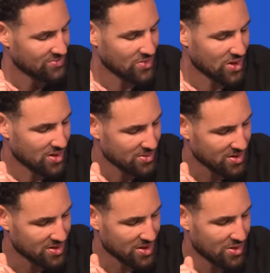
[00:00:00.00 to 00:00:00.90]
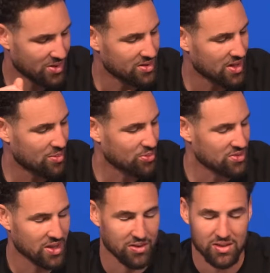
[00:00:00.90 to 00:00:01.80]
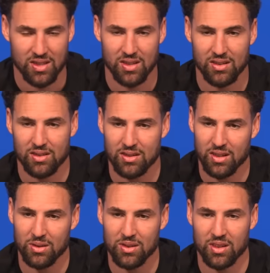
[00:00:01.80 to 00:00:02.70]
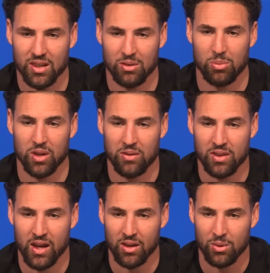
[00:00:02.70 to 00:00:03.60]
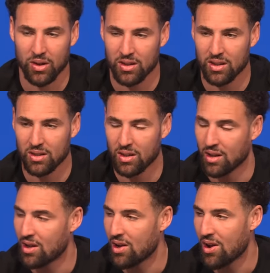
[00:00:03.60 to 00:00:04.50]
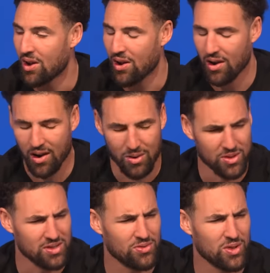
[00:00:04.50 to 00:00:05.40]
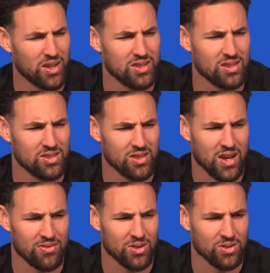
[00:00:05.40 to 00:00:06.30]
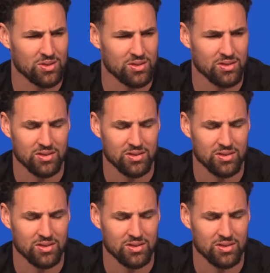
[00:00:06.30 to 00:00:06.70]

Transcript: Well, considering it's April 17th, I don't think I have to pivot that quickly. Uh, when is free agency? July 1st?